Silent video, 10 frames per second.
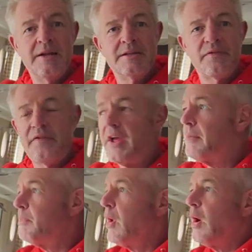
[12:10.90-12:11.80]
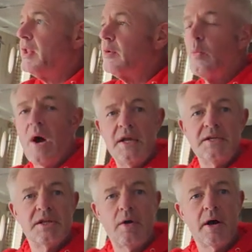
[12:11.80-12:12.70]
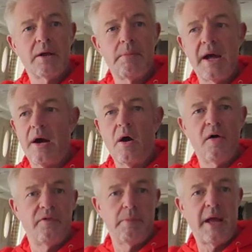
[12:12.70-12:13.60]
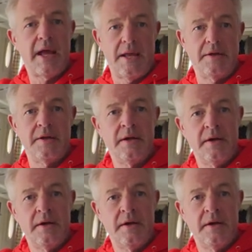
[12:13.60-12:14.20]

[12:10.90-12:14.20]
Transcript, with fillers: To fit a blind that weighs like about ½ pound.